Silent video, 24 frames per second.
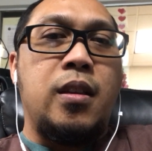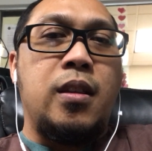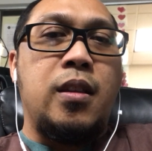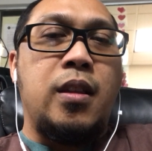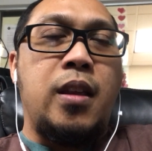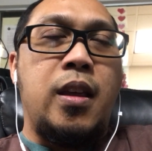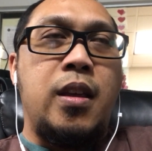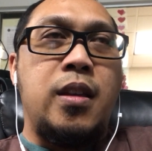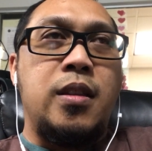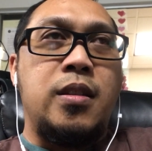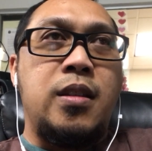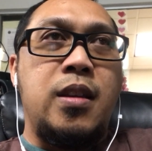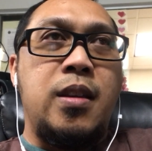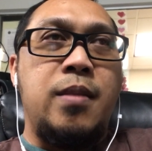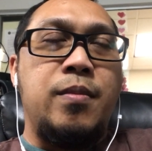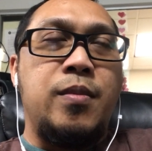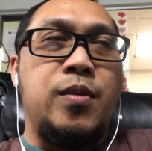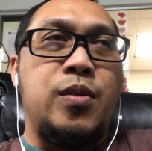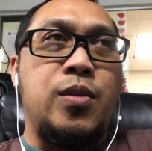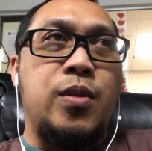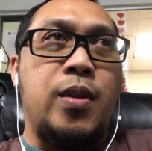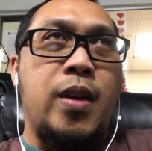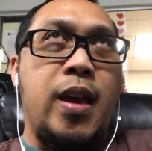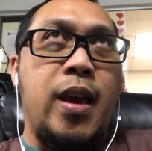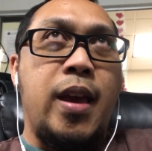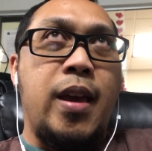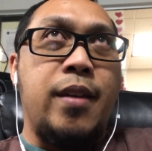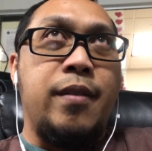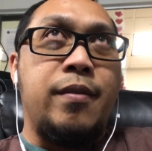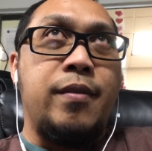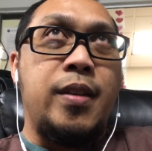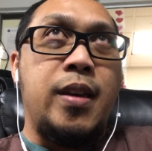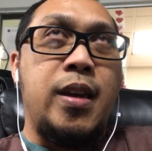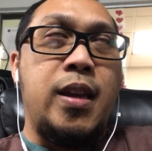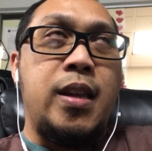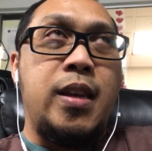they seem to
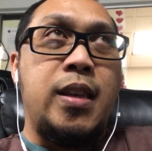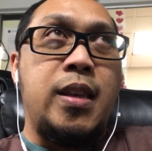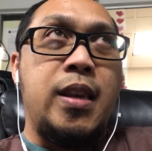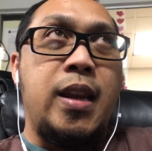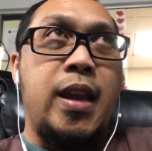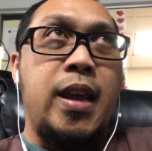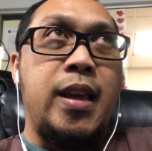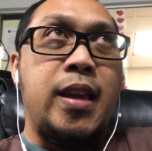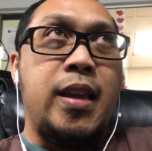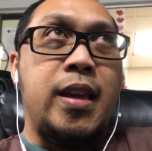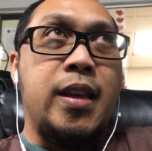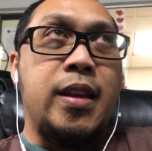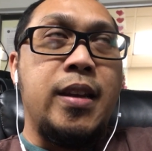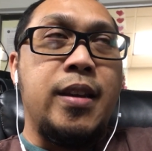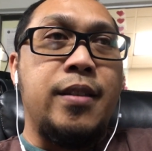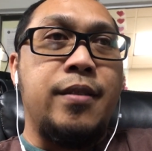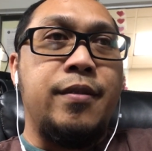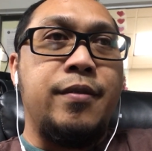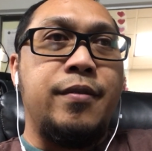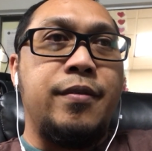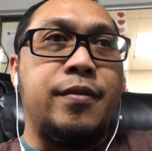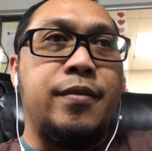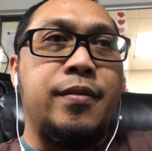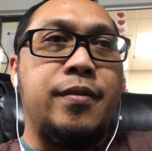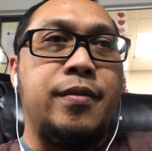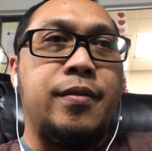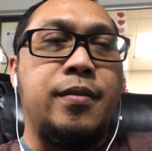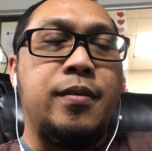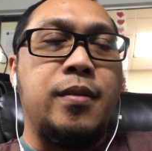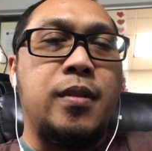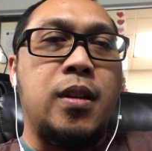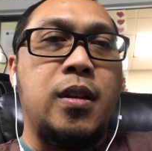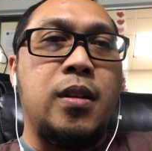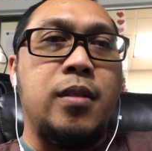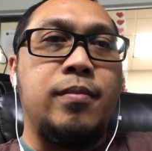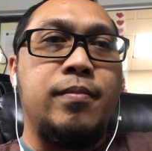have a negative
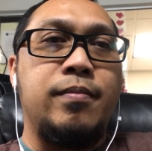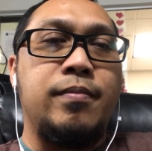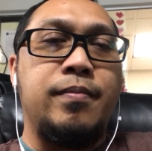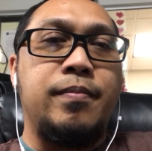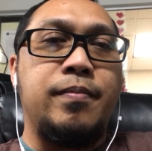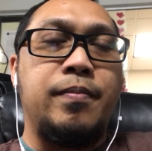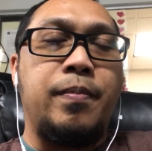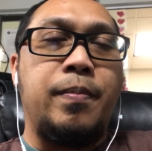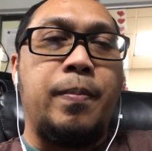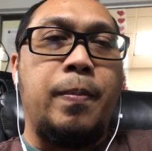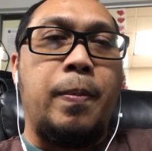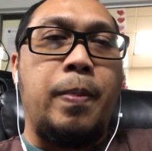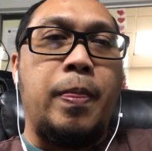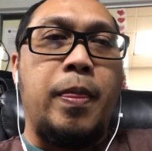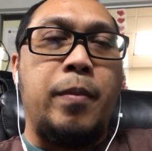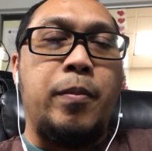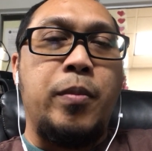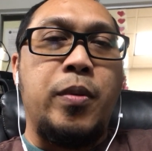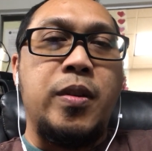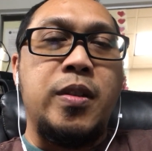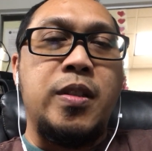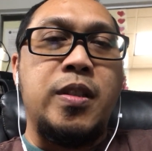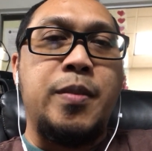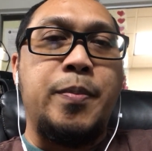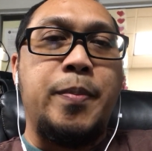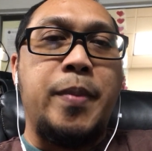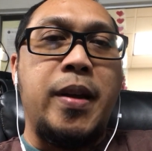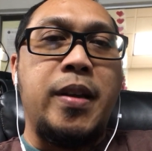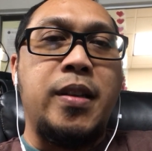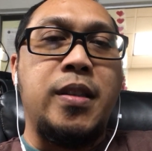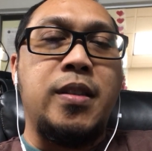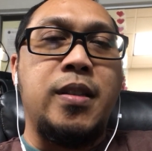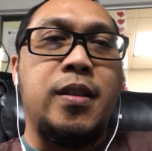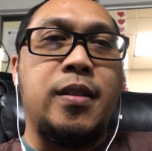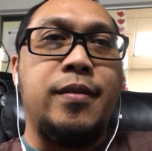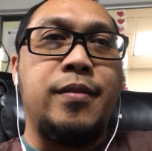um,
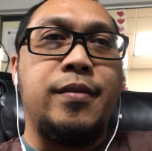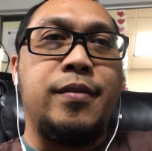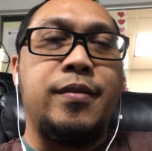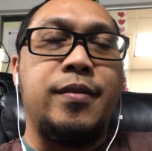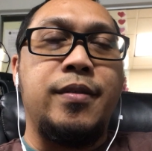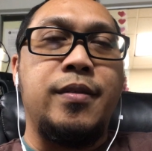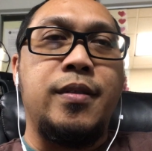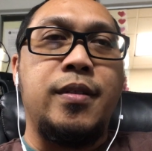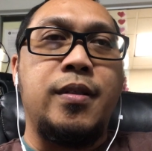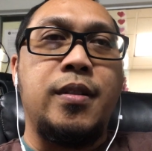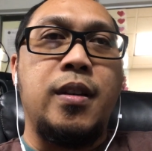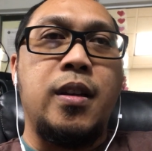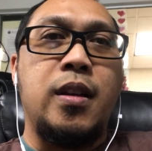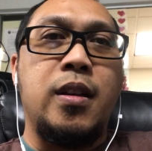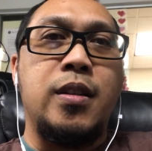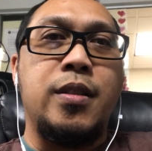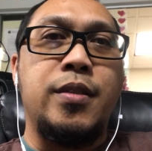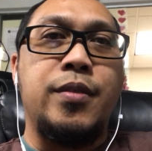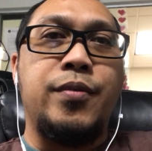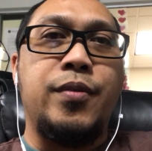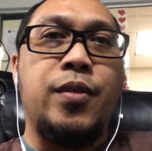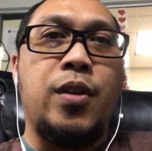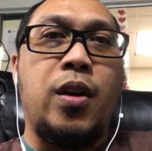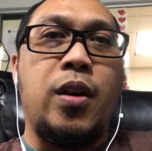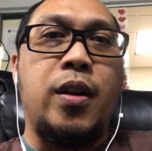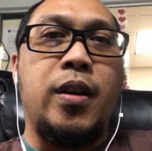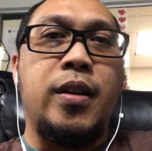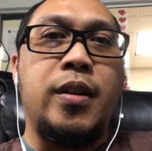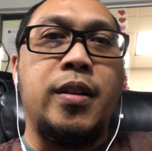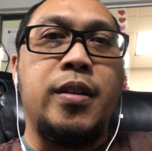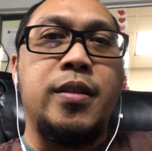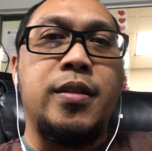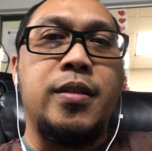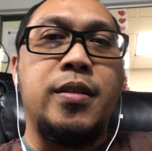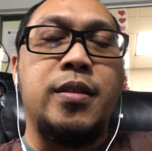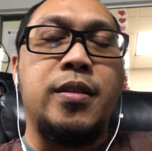perspective as far
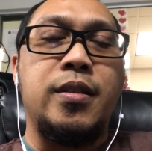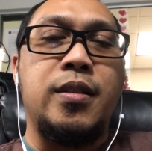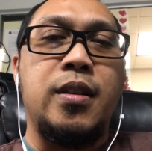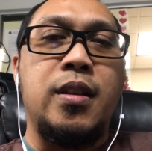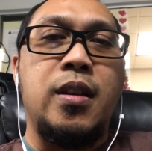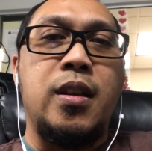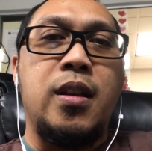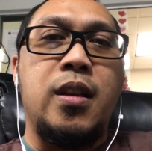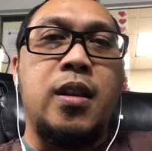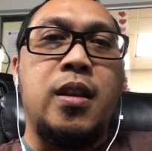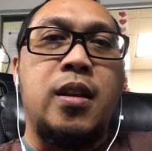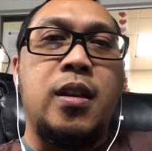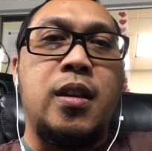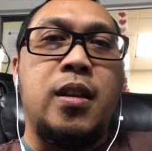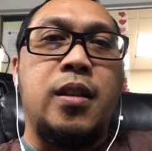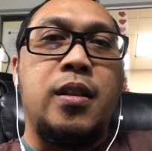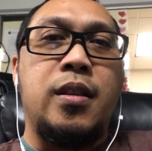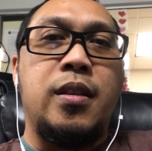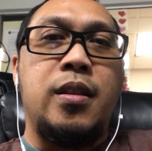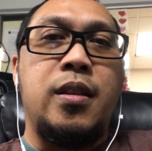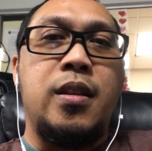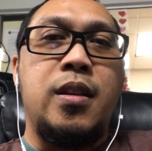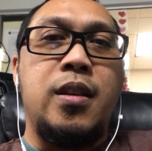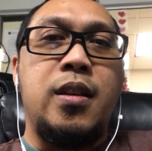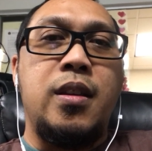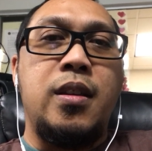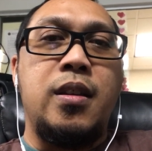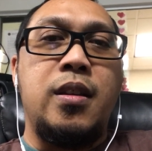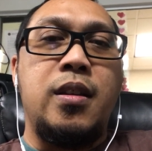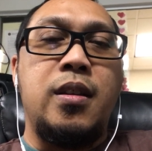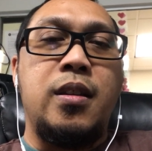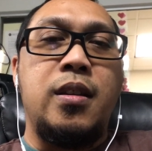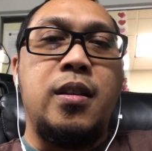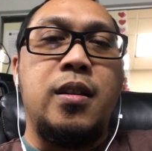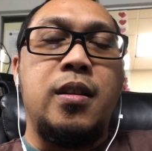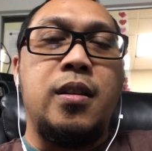as
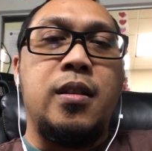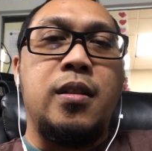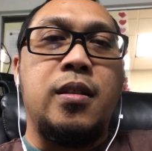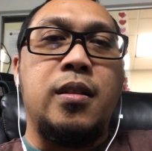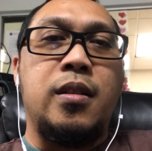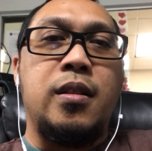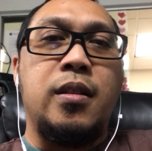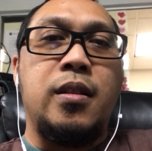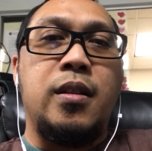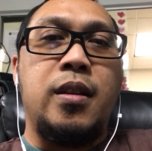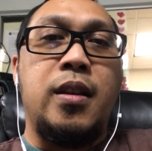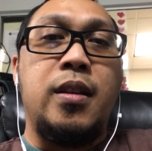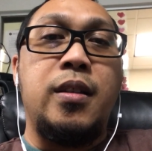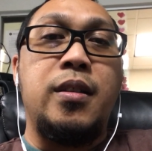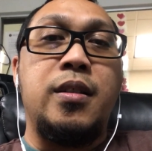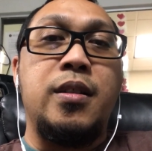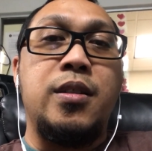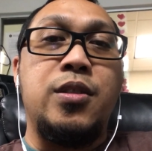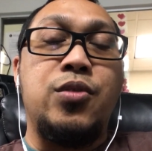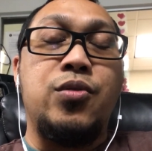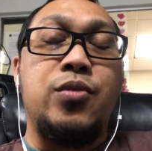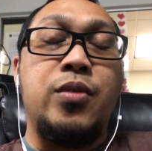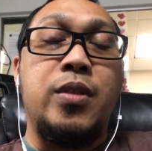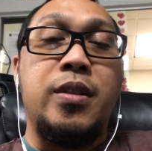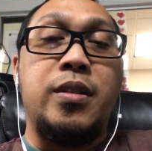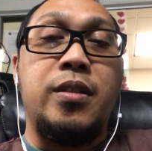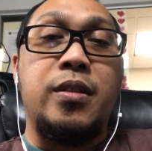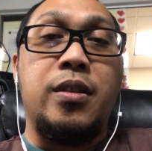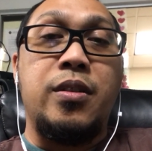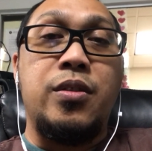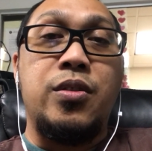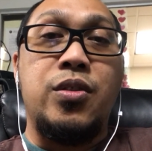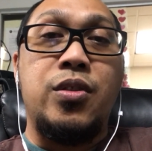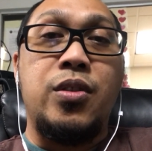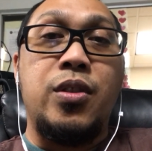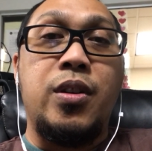the uh, industry is
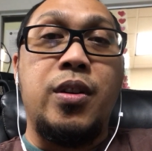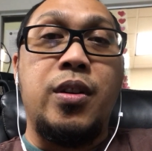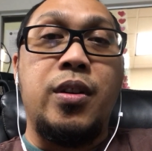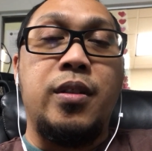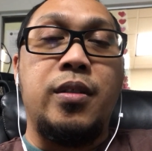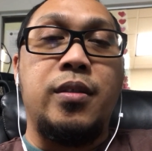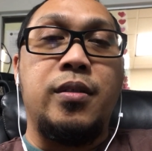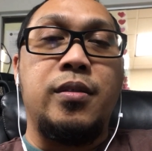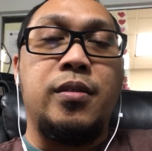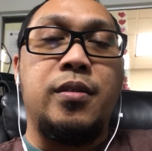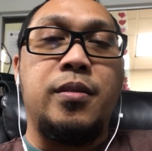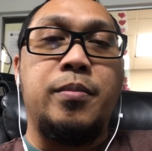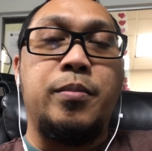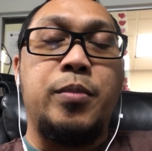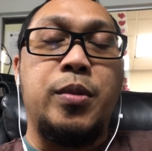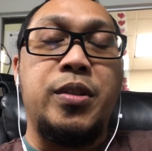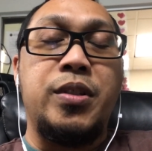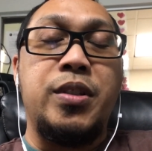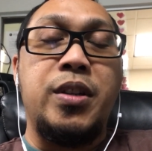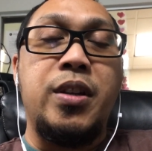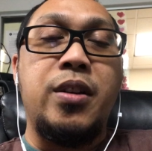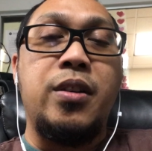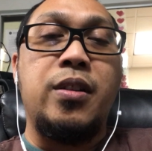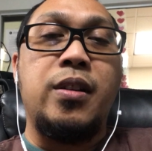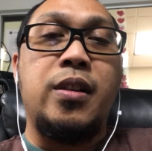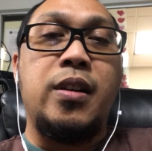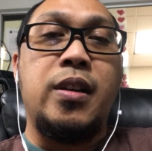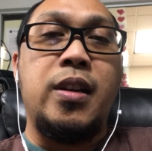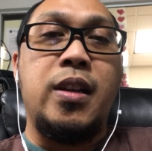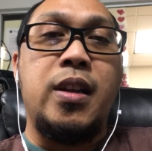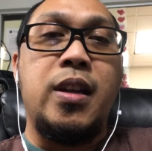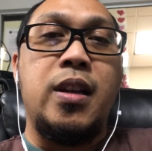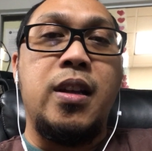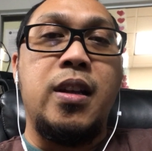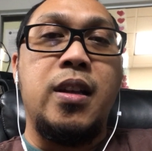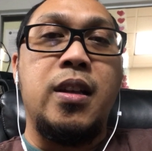concerned,
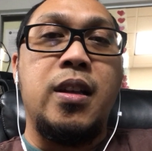particularly